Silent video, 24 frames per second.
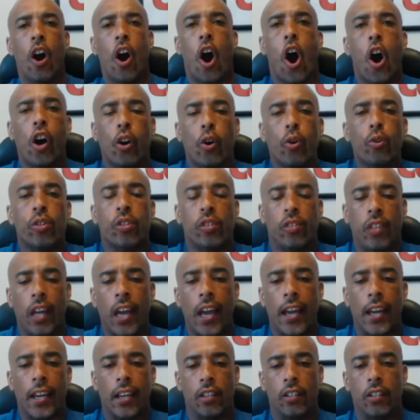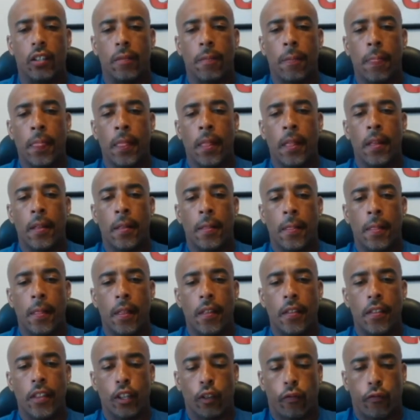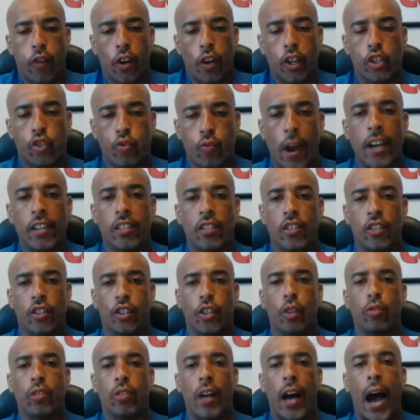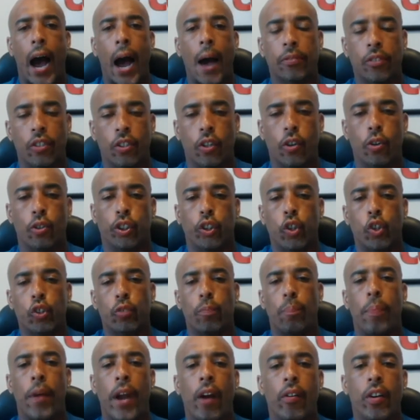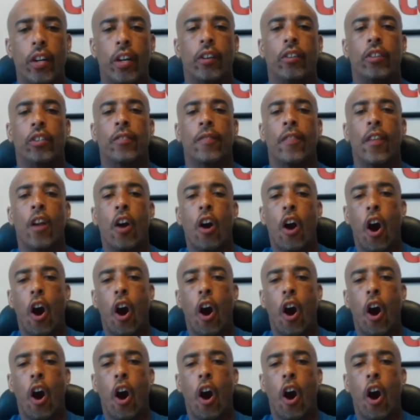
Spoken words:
All those things, these frustrations, those obstacles, those barriers